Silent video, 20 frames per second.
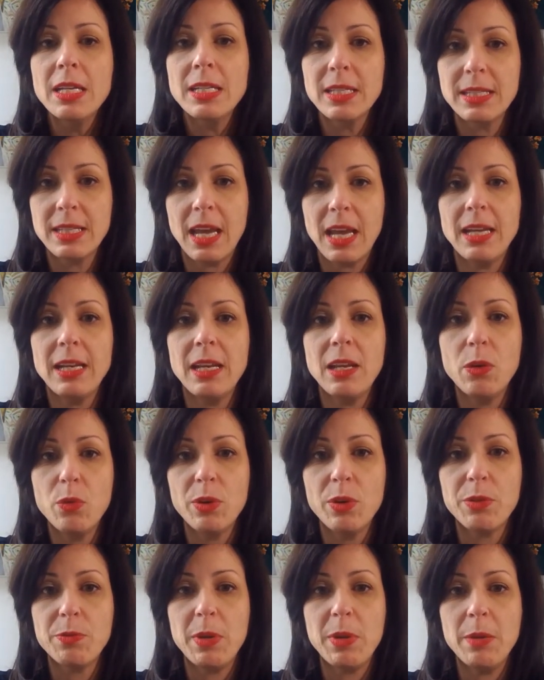designing
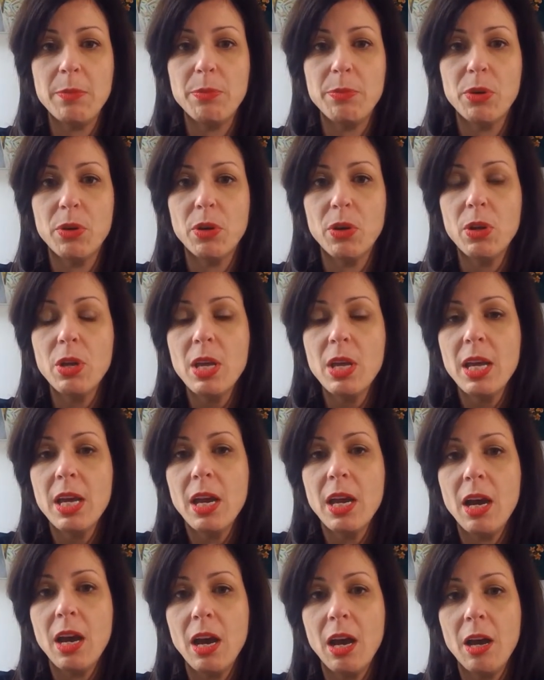with people
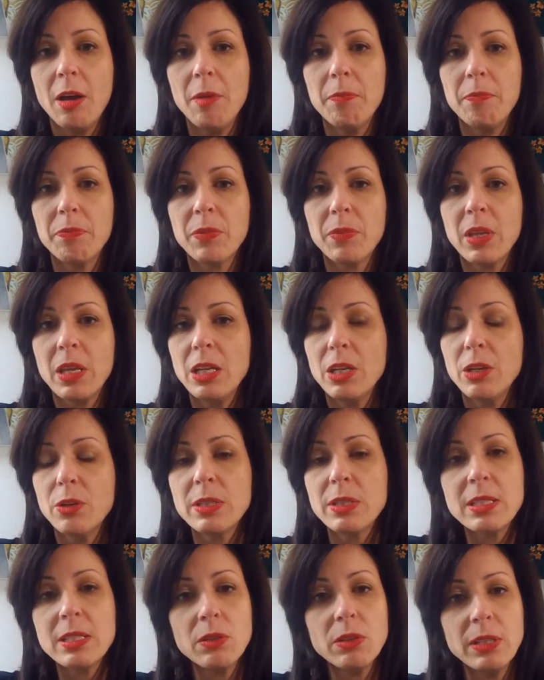um, you know
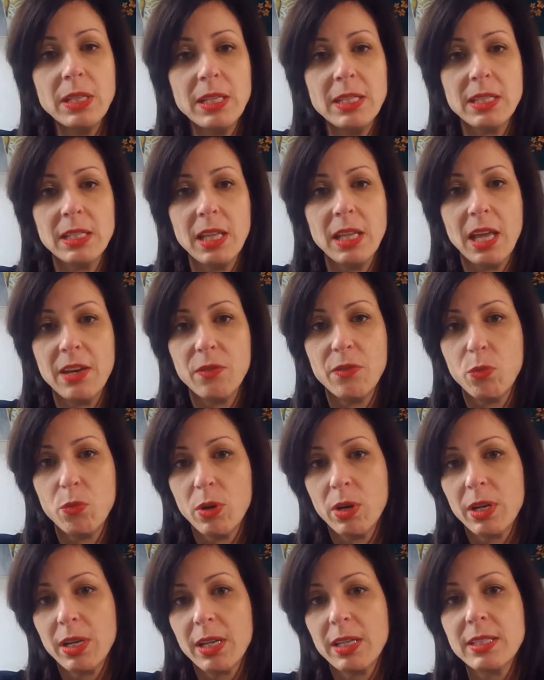it still needs a lot of
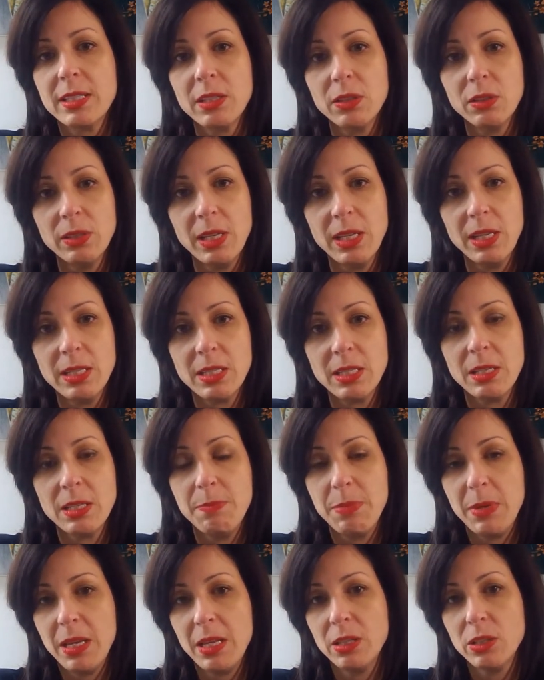work it still needs to
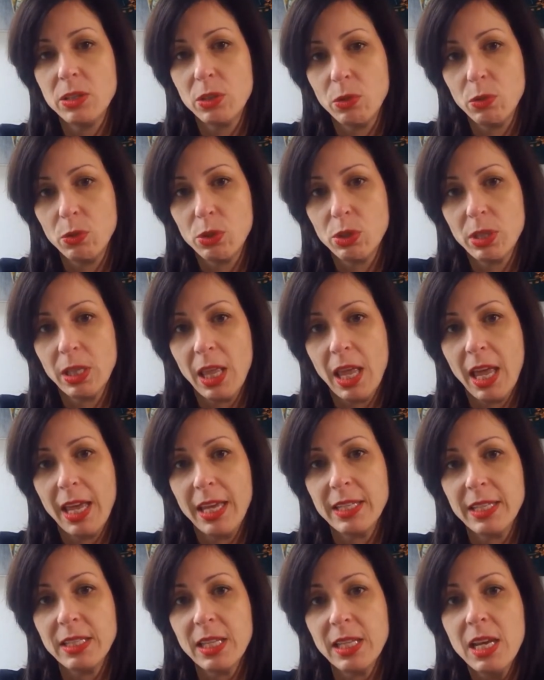be
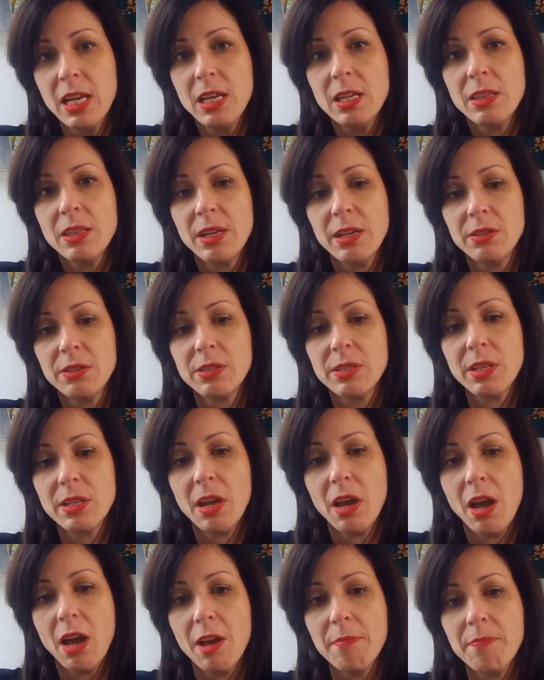institutionalized there's
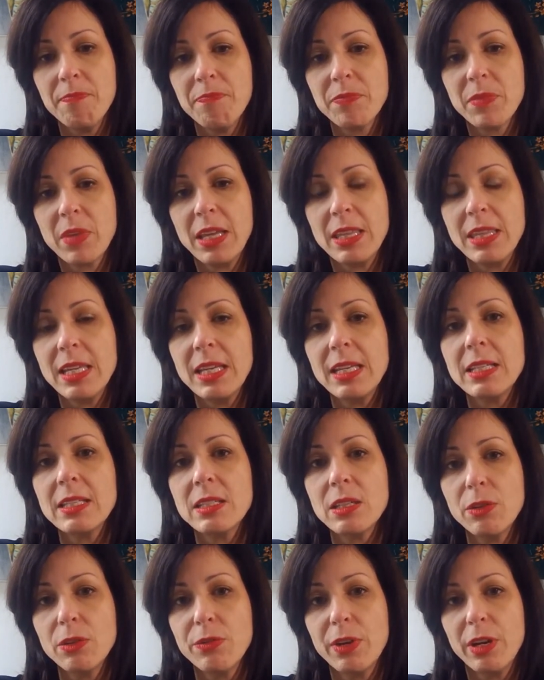um, i think
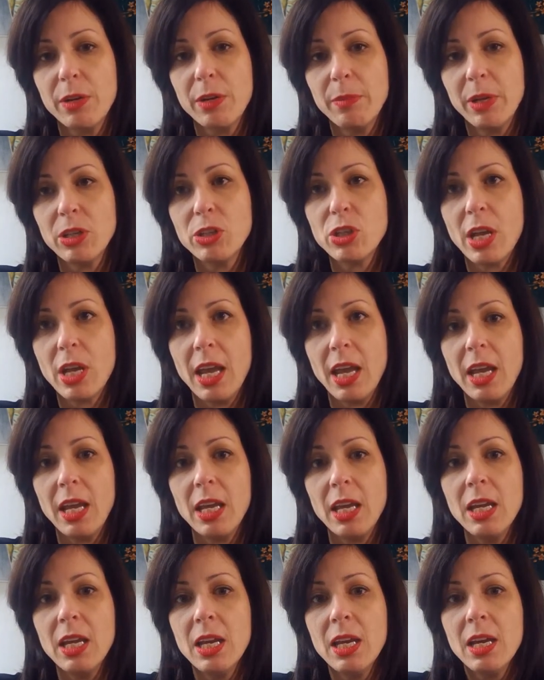still very much
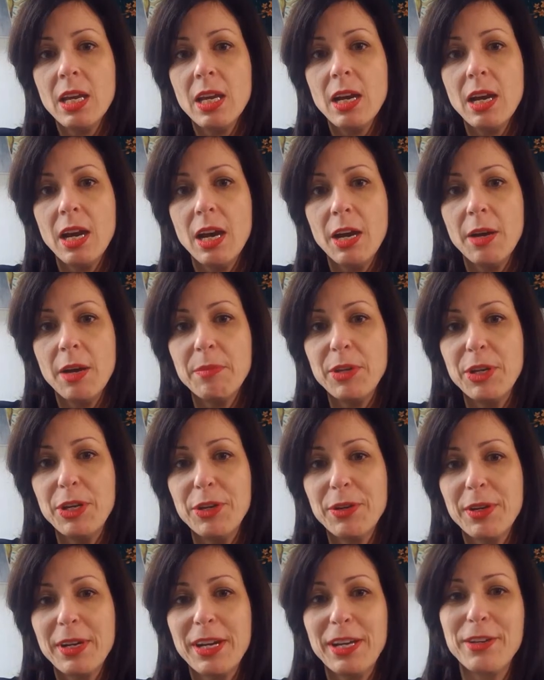a um, you
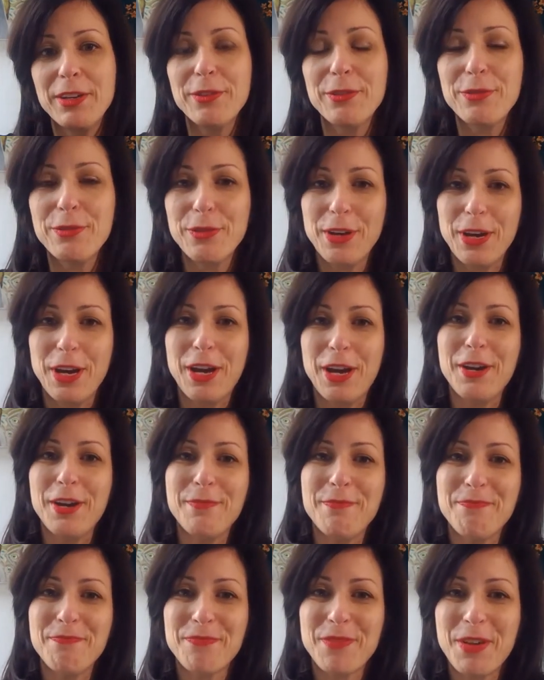know, kind of,
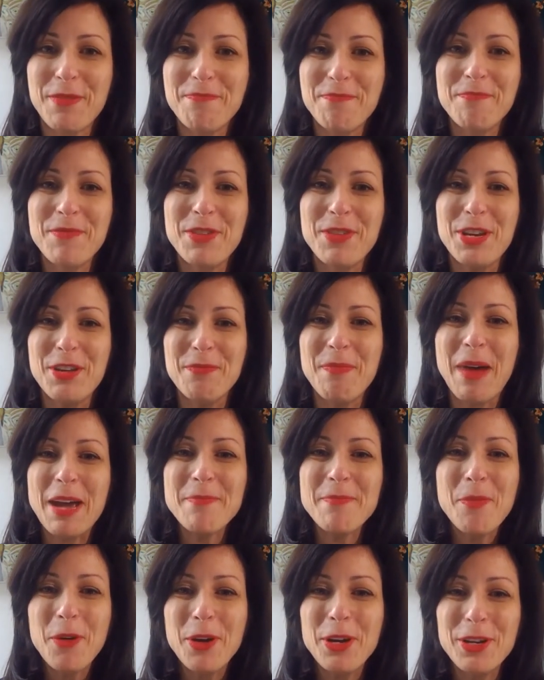um, you know,
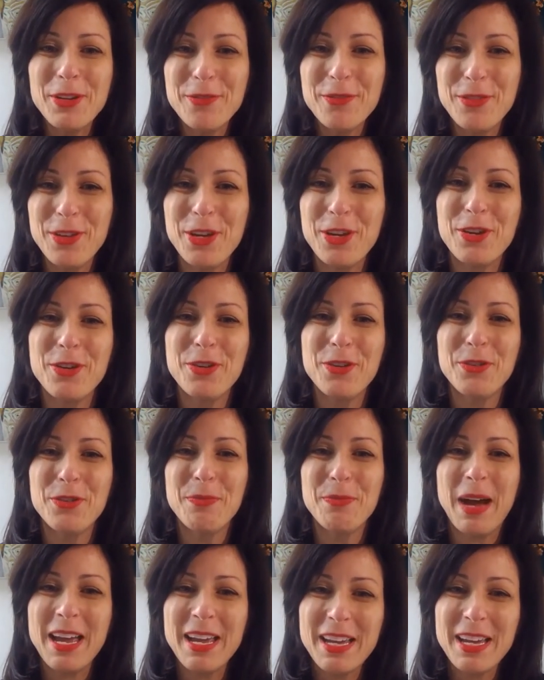my point of view,
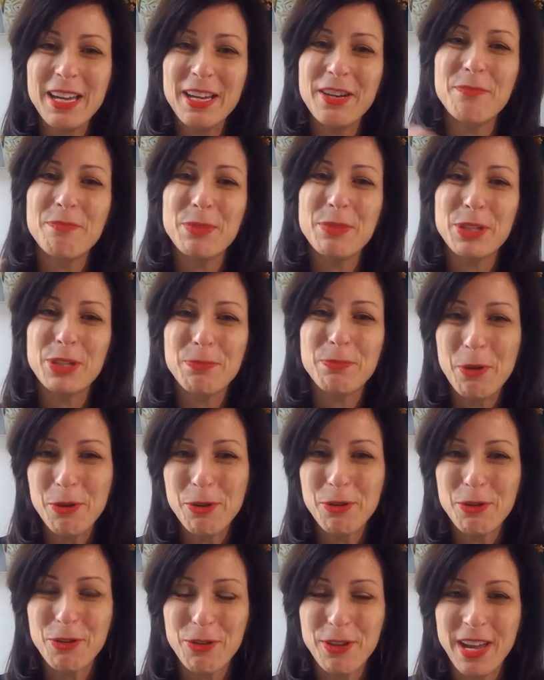my kind of
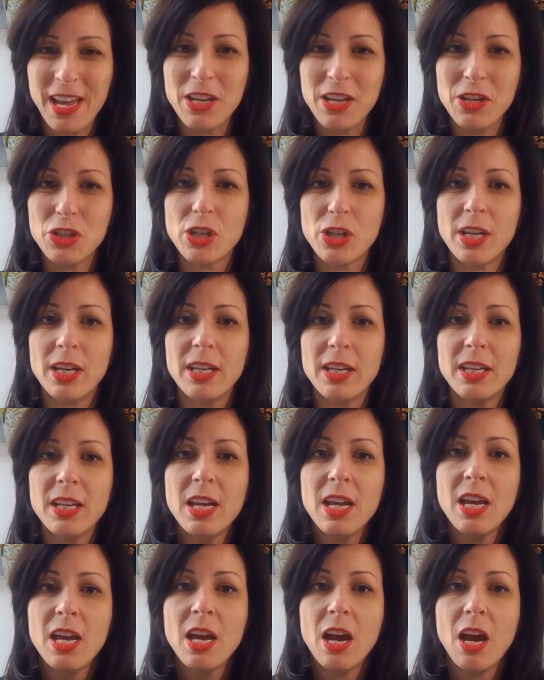bespoke creation
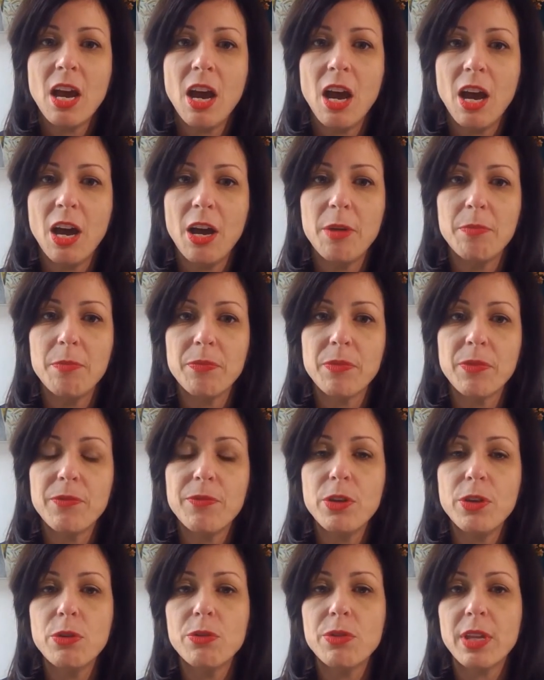um,
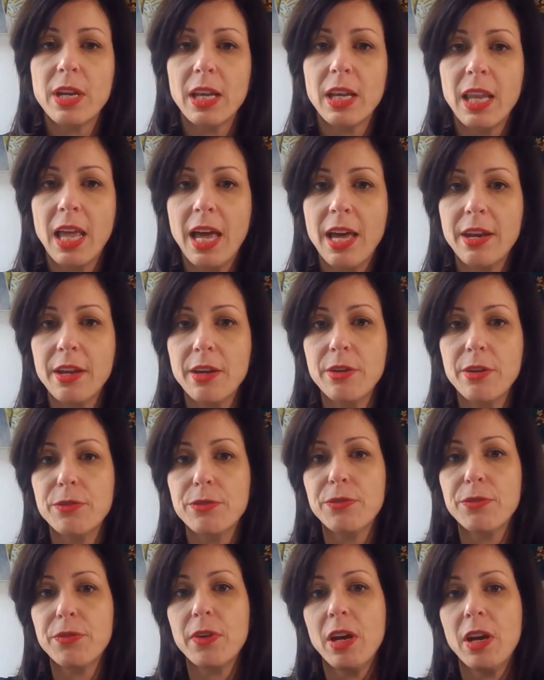view that a lot
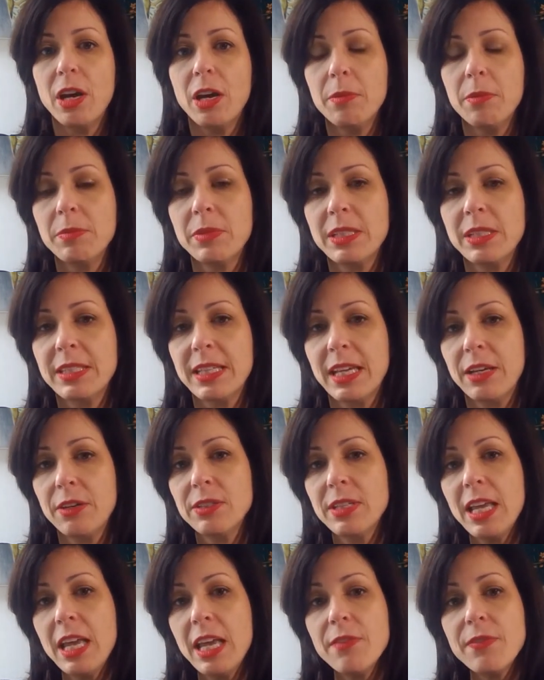of um,
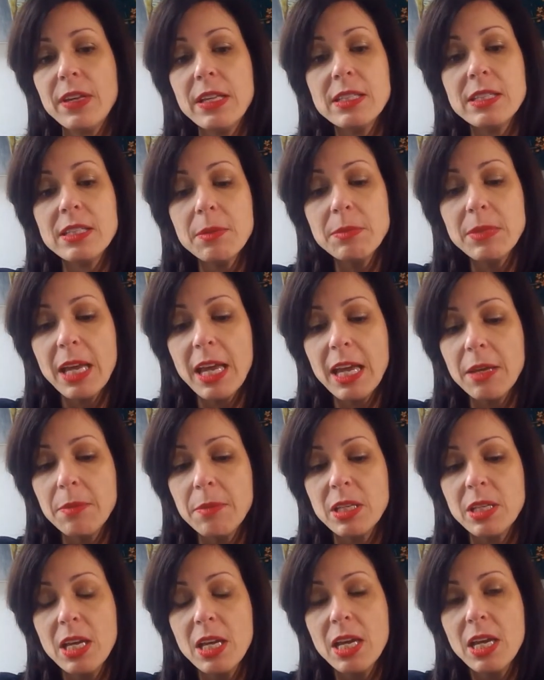designers have, and
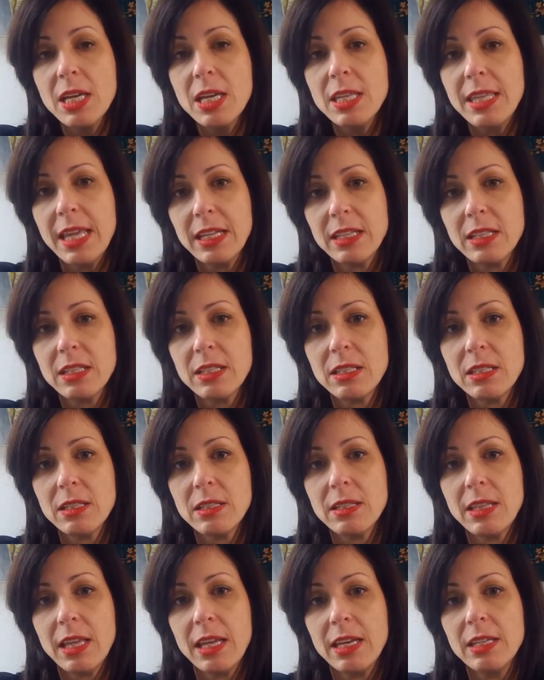sometimes that's
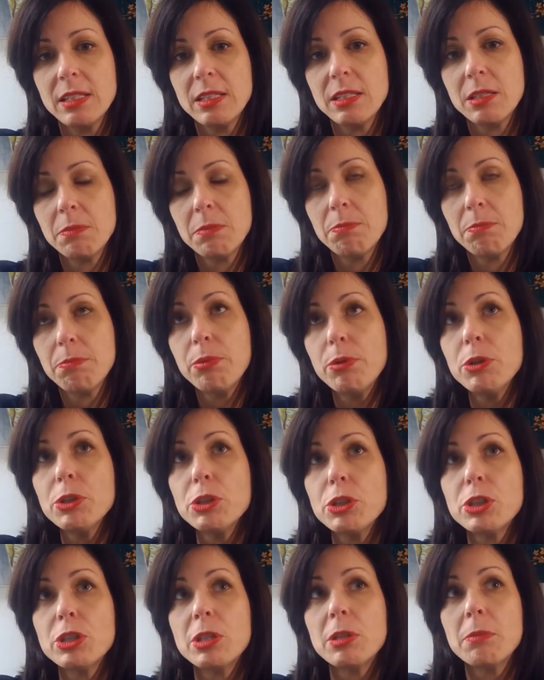that is
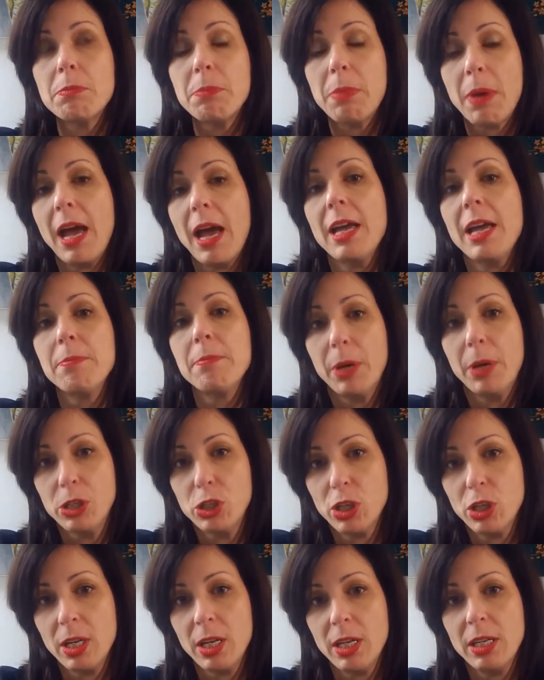pushed by
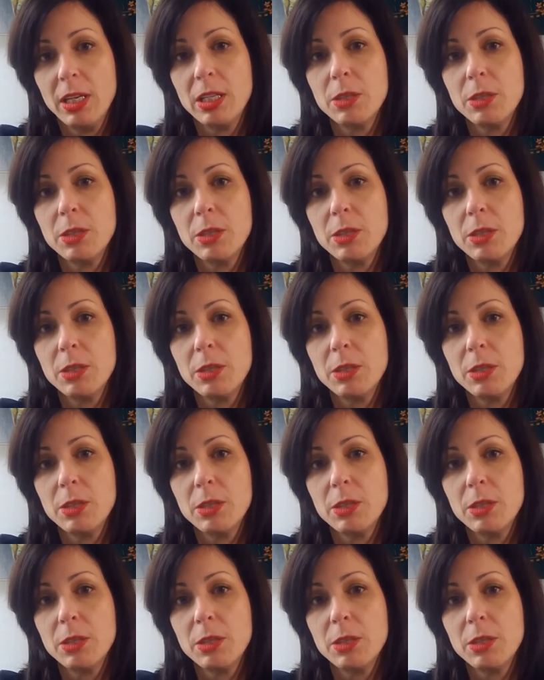budget.